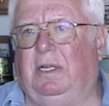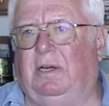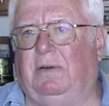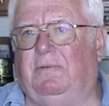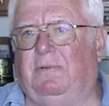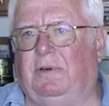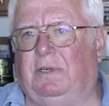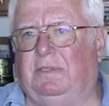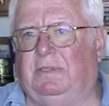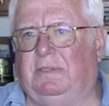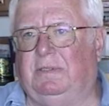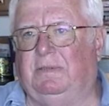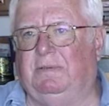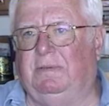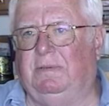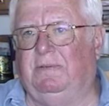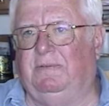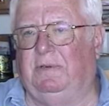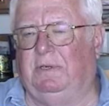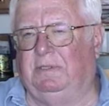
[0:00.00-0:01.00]
And the Air Force
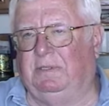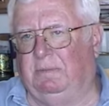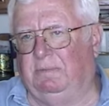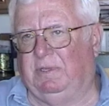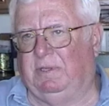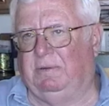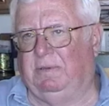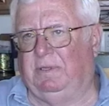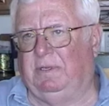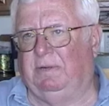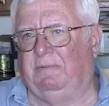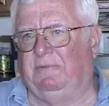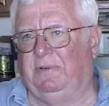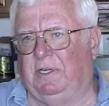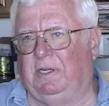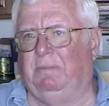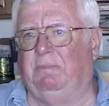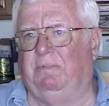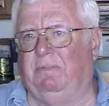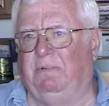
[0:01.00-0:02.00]
fills them with, can
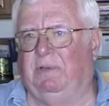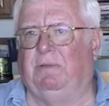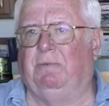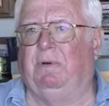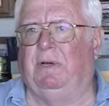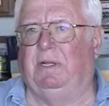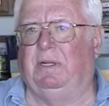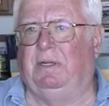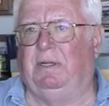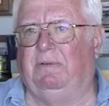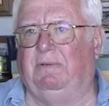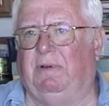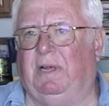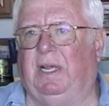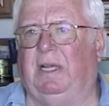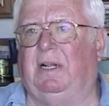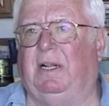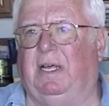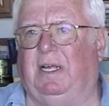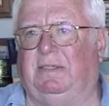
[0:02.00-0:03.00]
fill them with one
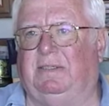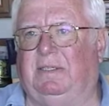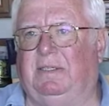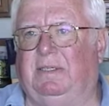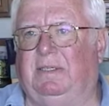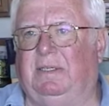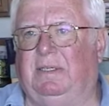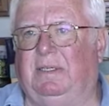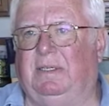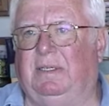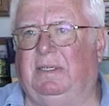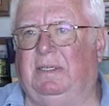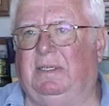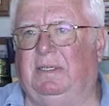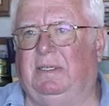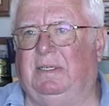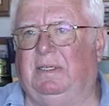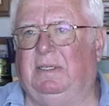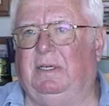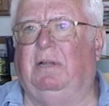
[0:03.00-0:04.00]
rank less.
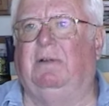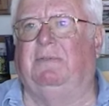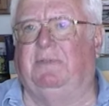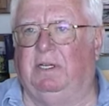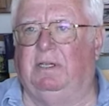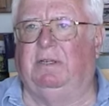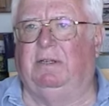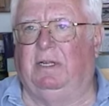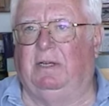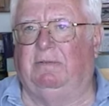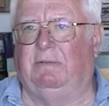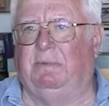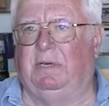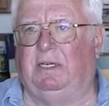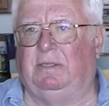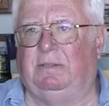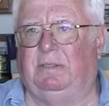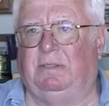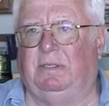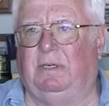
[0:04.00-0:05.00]
You know, if they didn't have a
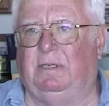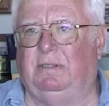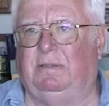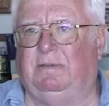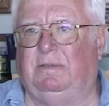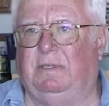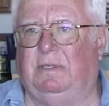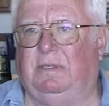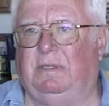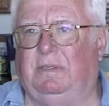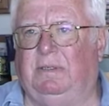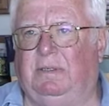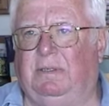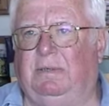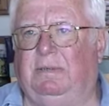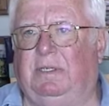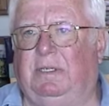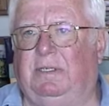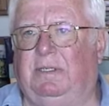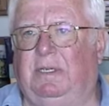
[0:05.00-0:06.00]
master sergeant to
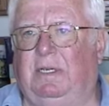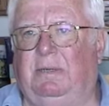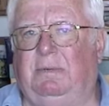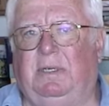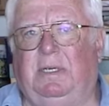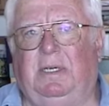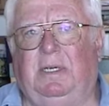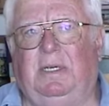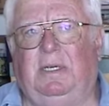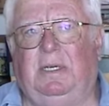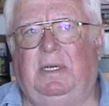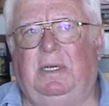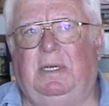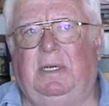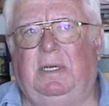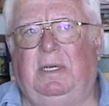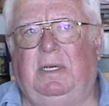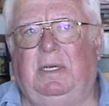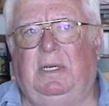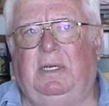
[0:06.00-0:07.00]
do at a time.
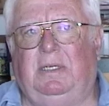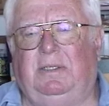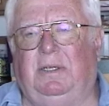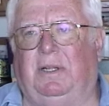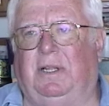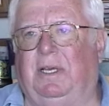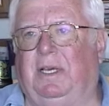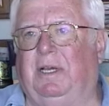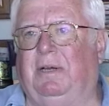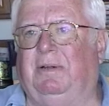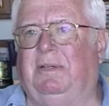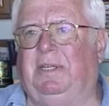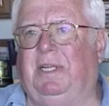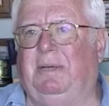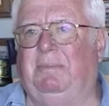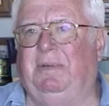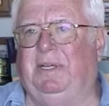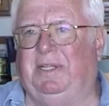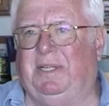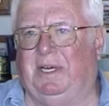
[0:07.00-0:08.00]
So they
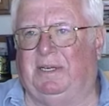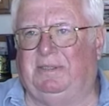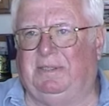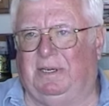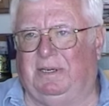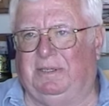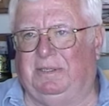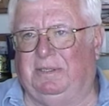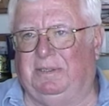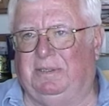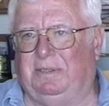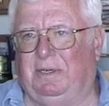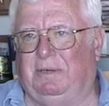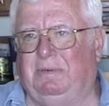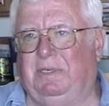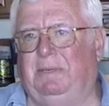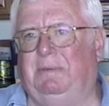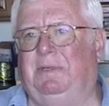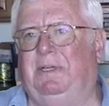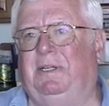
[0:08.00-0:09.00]
guaranteed me tech sergeant.
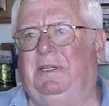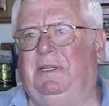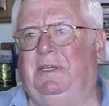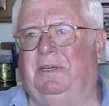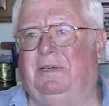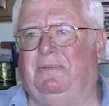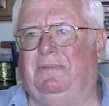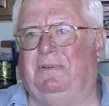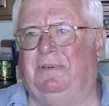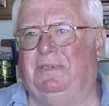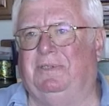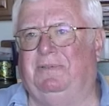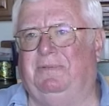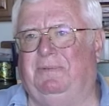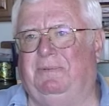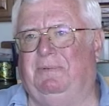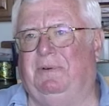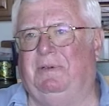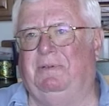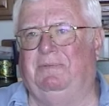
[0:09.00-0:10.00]
So I would have been in the Air
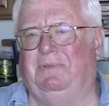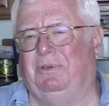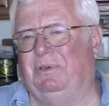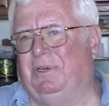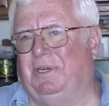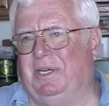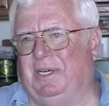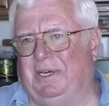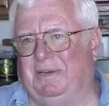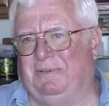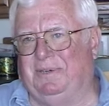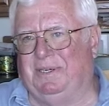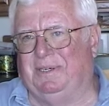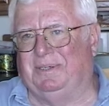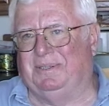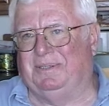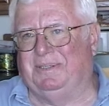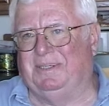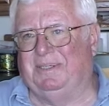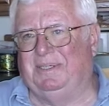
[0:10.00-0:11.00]
Force four and a half
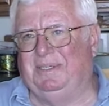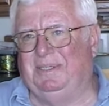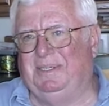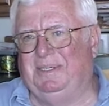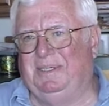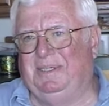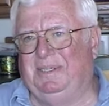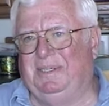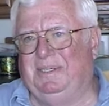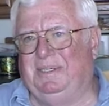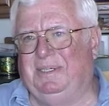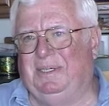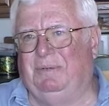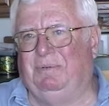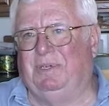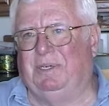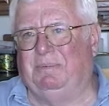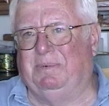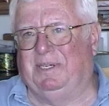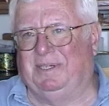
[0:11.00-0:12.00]
years
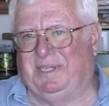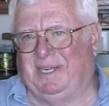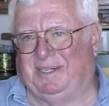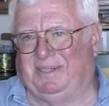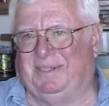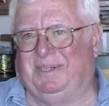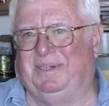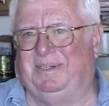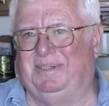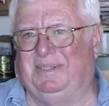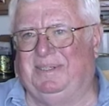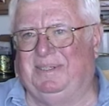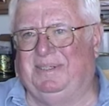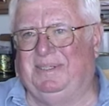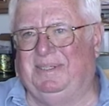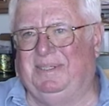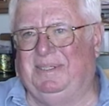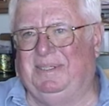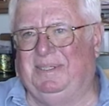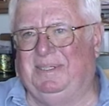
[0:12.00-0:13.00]
and would have been tech sergeant.
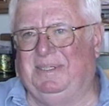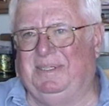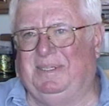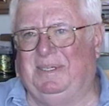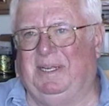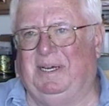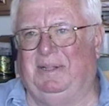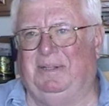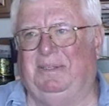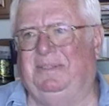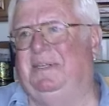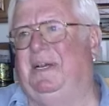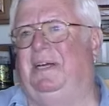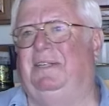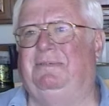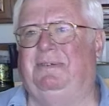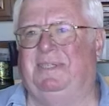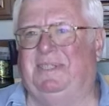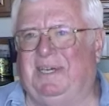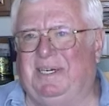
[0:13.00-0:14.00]
Mm. And hell, there's
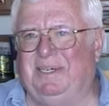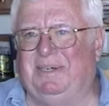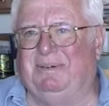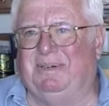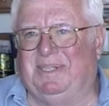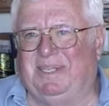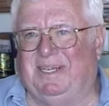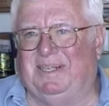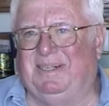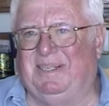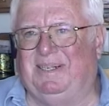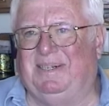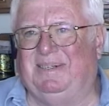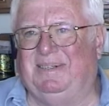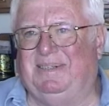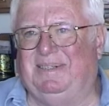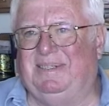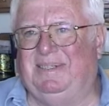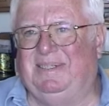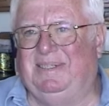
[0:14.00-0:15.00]
guys retire with that, you
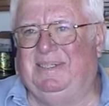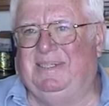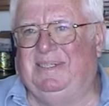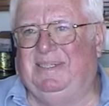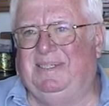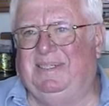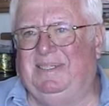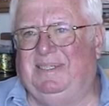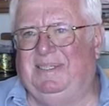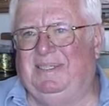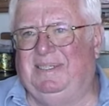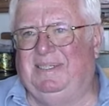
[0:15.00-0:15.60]
know. Mm.